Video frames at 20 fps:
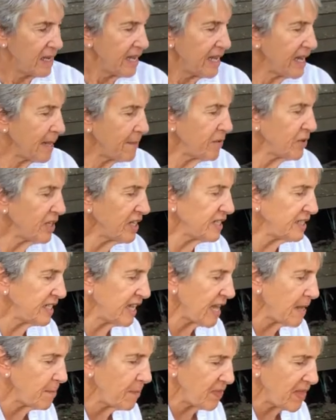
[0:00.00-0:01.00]
And I'm going to
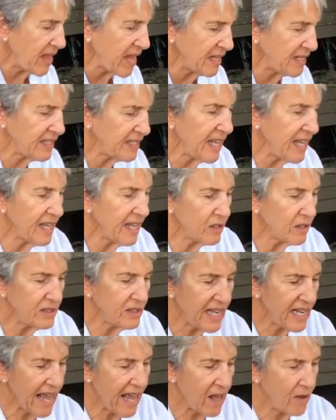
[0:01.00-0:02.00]
tape that tail
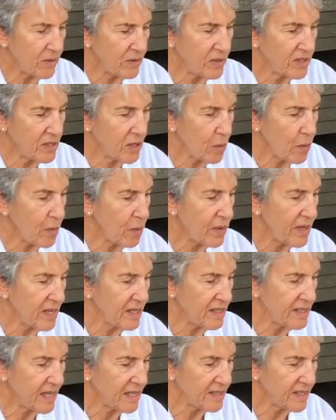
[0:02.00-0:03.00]
down so
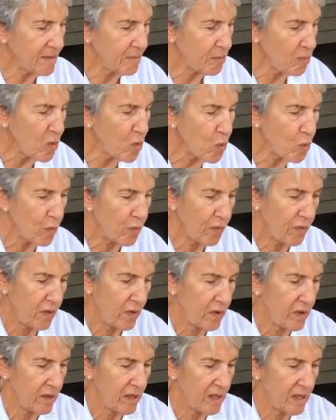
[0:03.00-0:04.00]
it doesn't move.
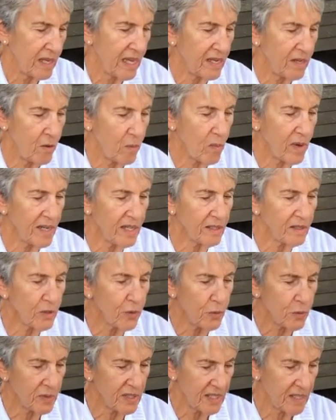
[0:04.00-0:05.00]
I don't want to
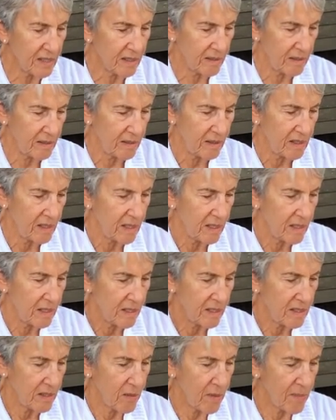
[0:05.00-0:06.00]
lose it.
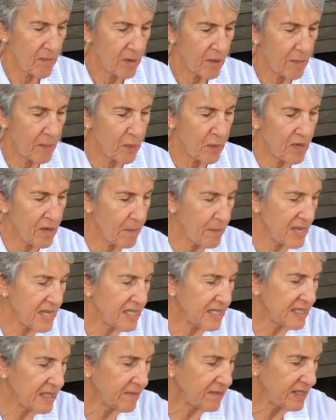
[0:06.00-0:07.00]
So I'm going to put a
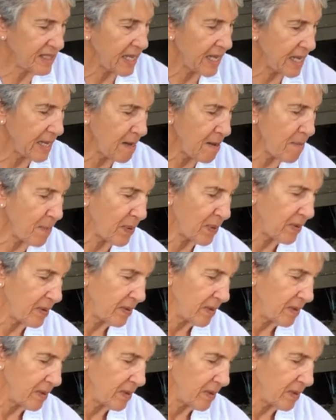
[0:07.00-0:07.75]
piece of tape.